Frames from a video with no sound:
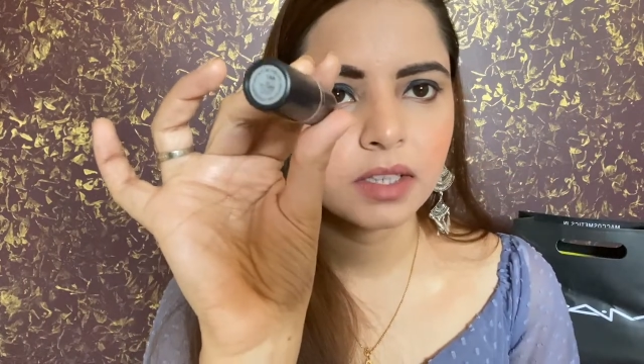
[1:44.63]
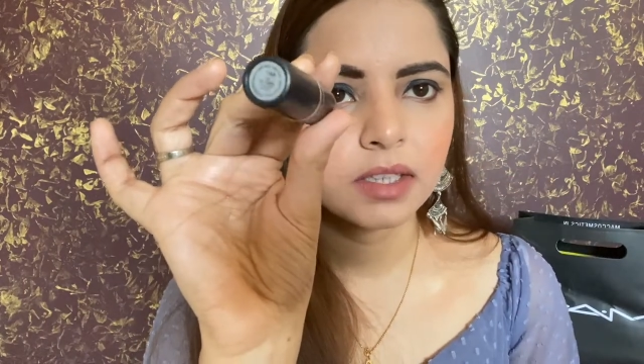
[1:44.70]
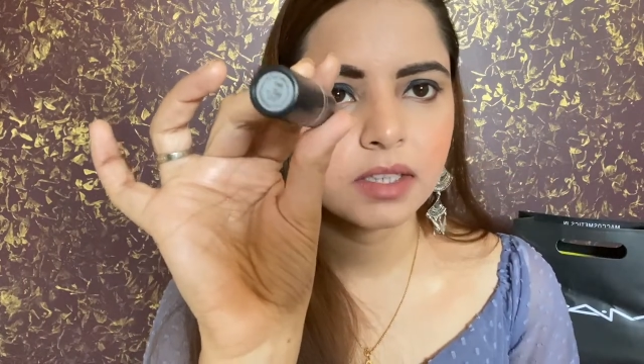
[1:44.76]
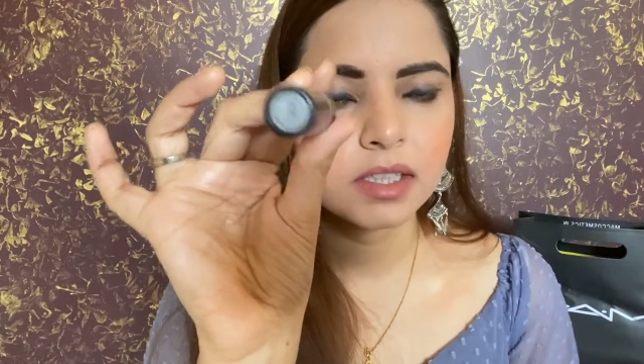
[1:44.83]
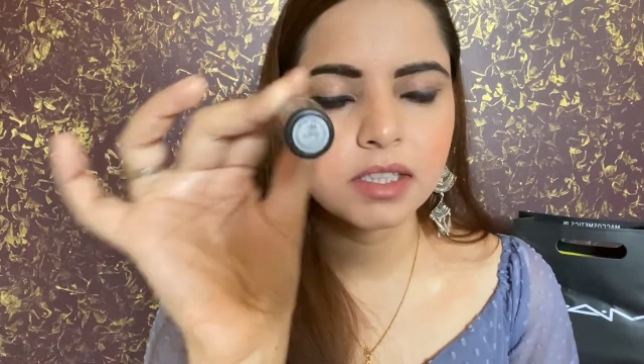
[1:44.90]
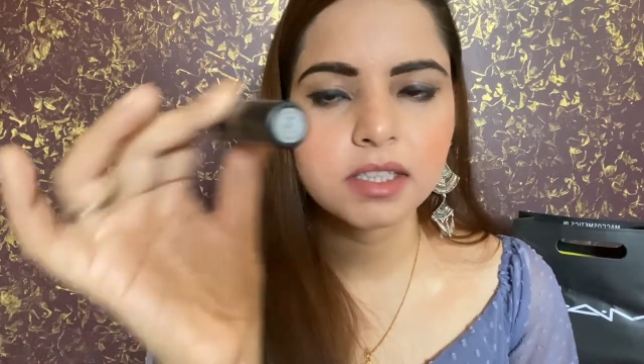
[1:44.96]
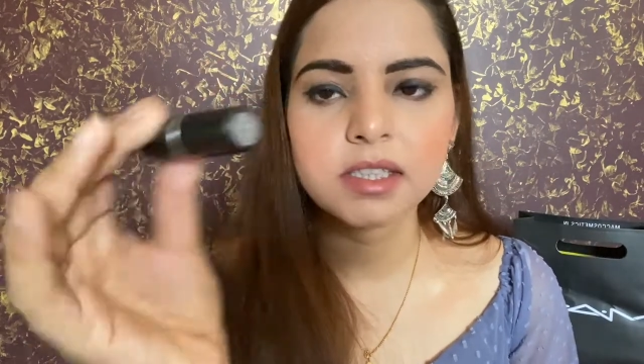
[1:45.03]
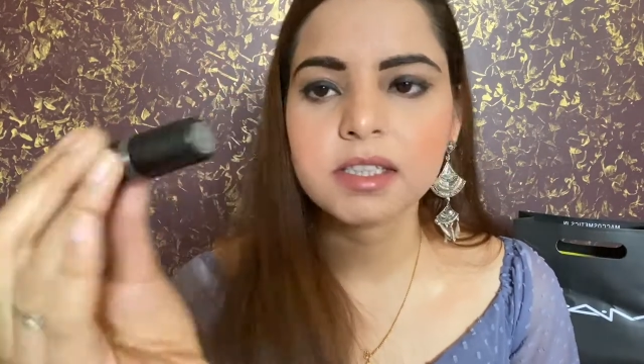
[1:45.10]

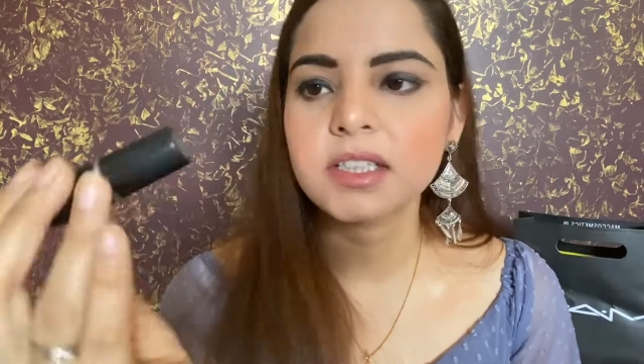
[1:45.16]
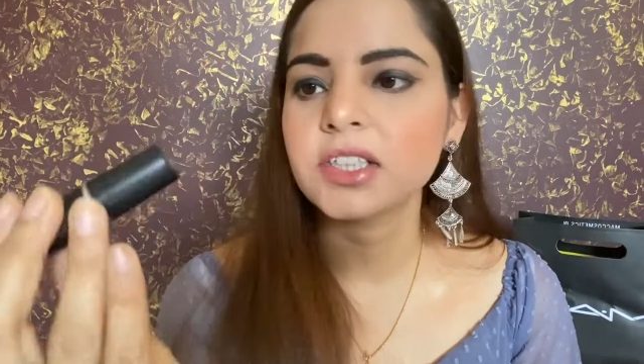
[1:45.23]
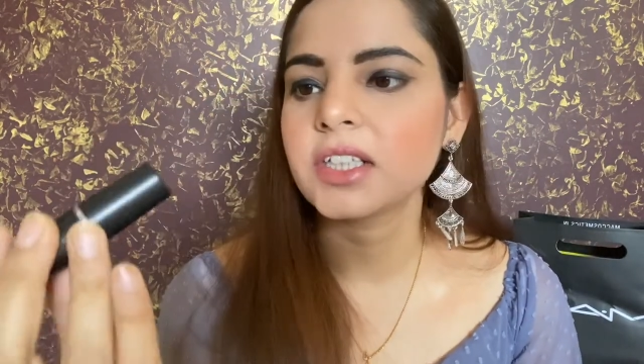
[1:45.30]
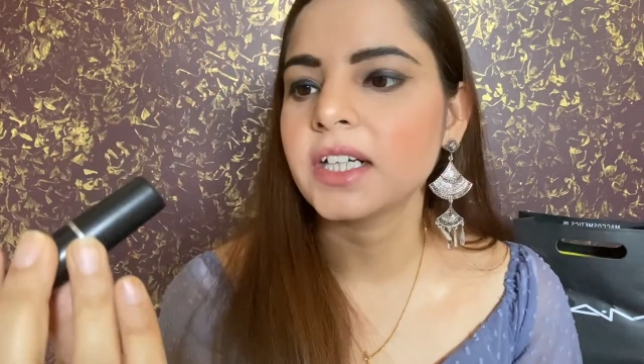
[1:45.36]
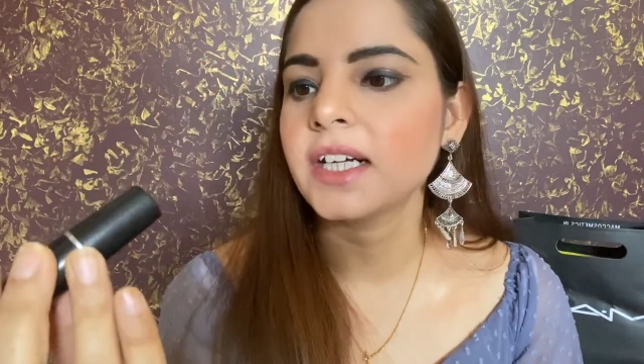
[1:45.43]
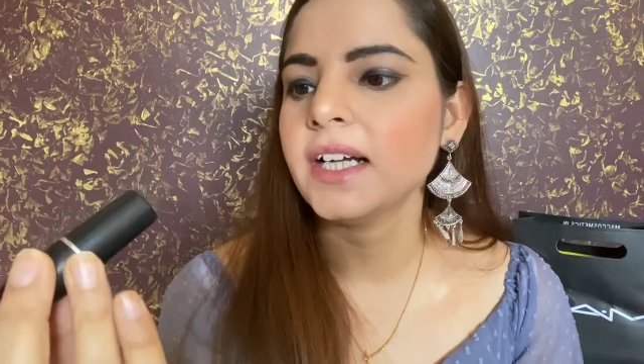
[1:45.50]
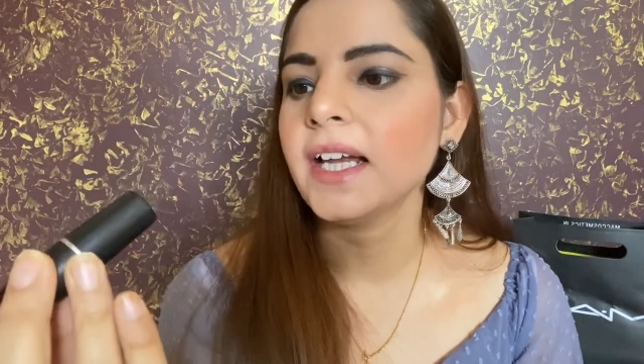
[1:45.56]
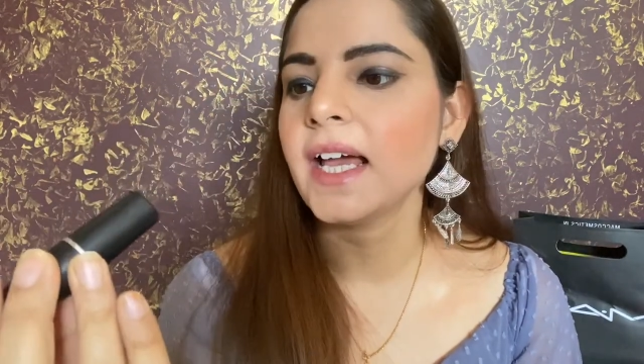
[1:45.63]
This is the
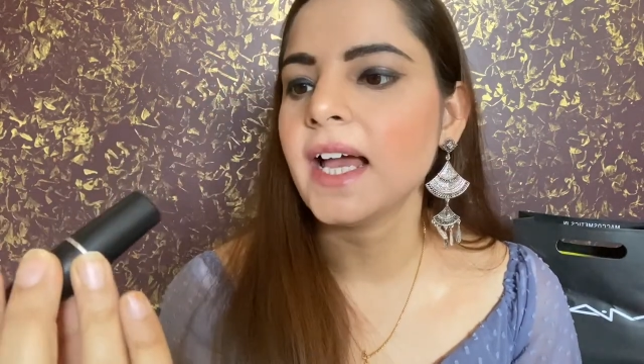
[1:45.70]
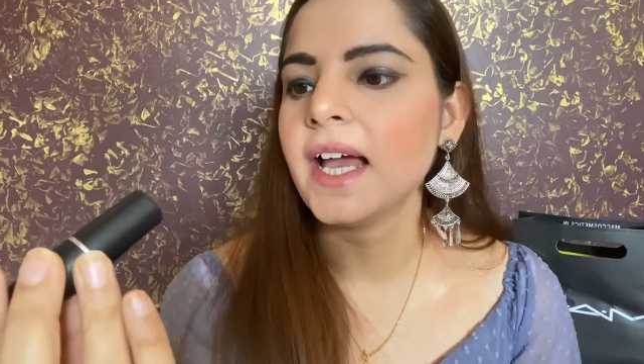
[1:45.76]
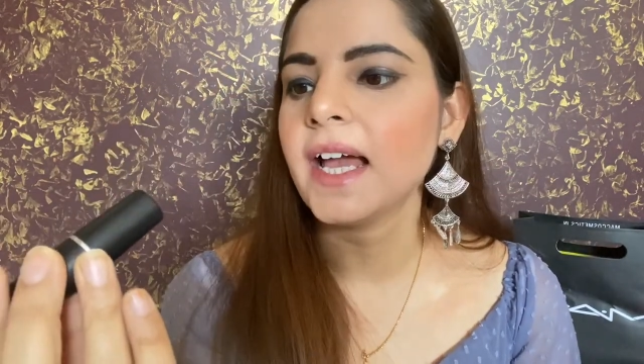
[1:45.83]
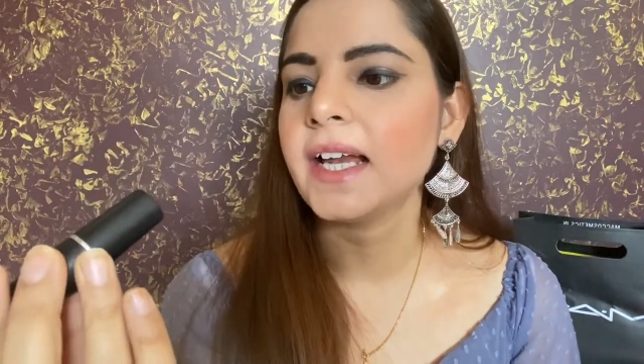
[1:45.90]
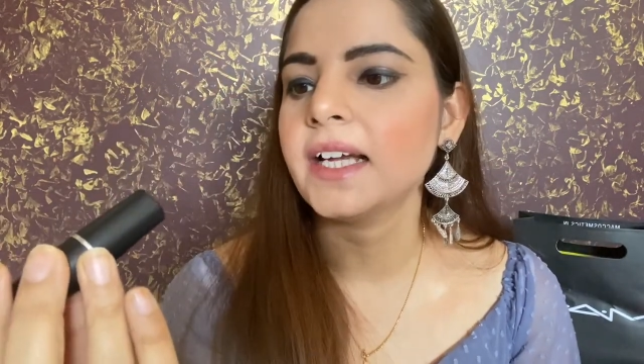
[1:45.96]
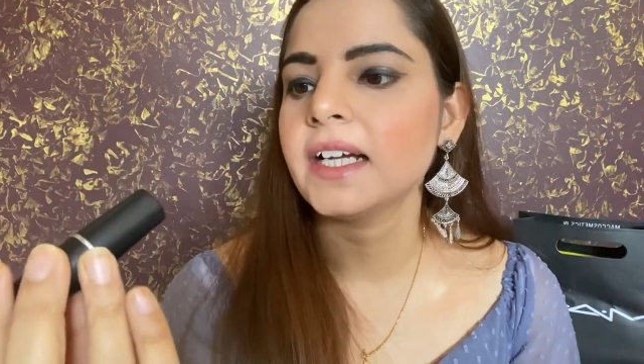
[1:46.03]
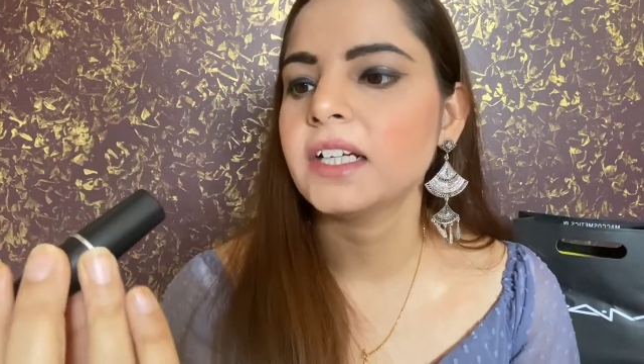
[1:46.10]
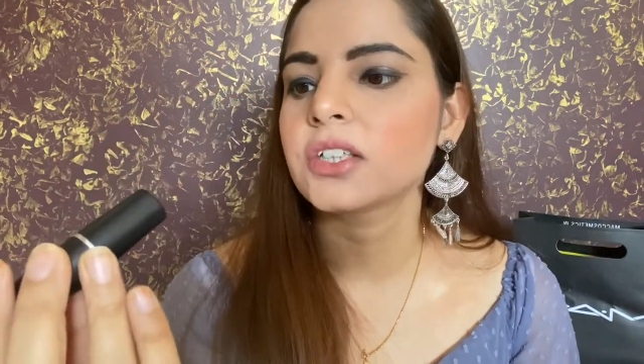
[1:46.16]
shade
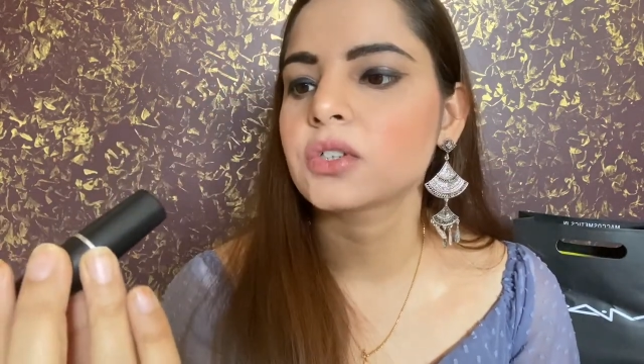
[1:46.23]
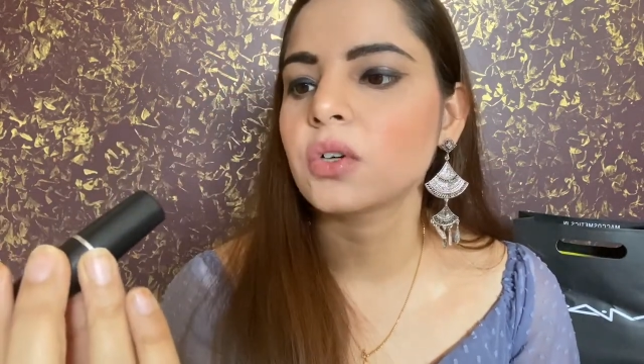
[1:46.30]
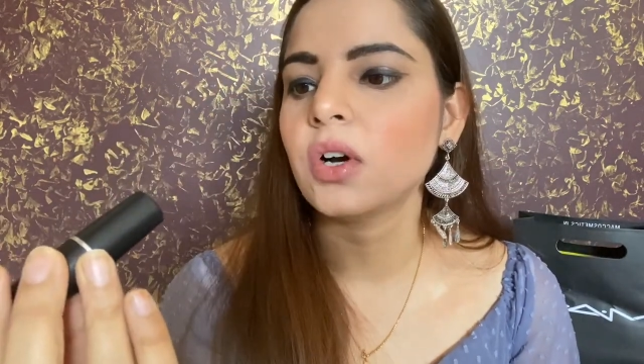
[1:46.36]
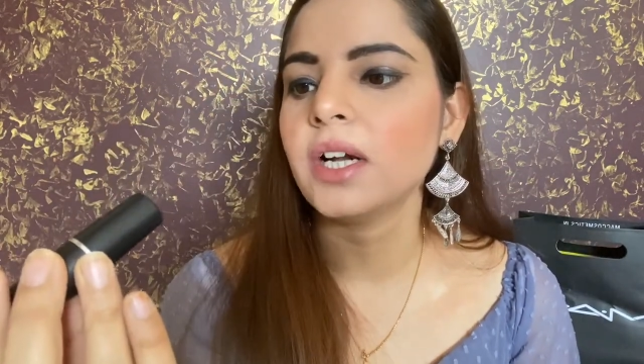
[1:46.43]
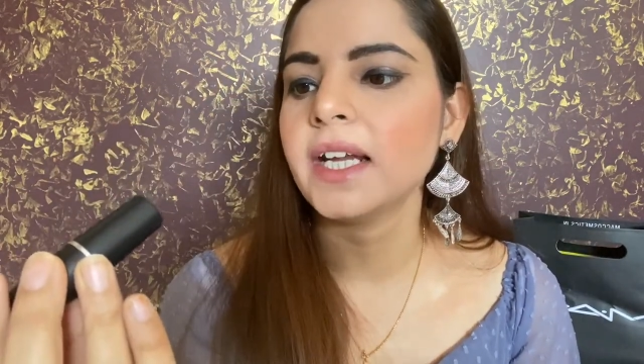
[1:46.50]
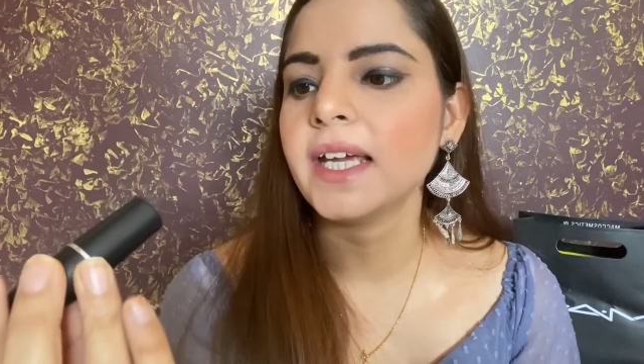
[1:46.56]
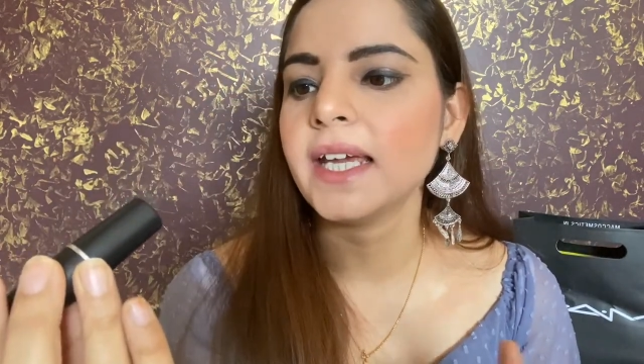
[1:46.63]
and it is called